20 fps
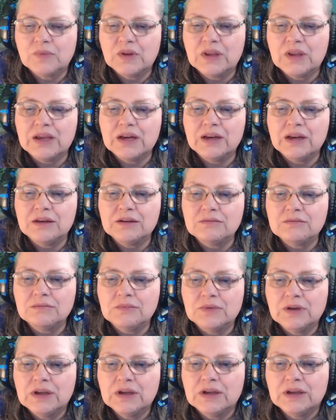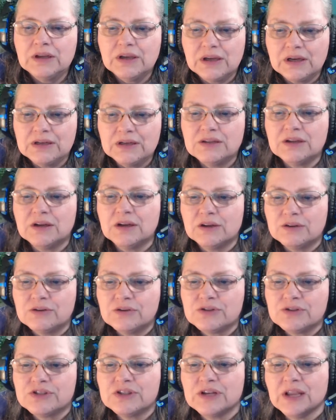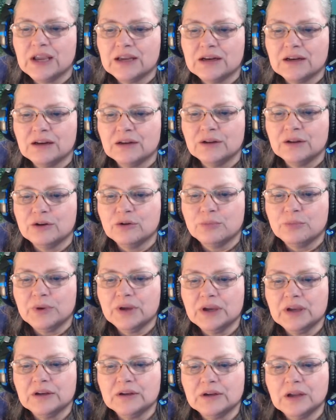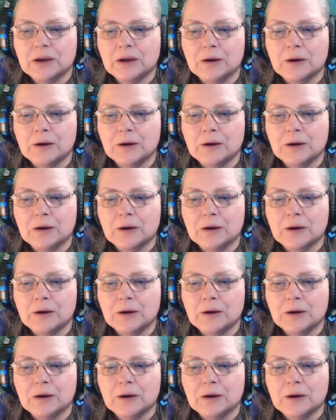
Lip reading: getting to understand a little bit.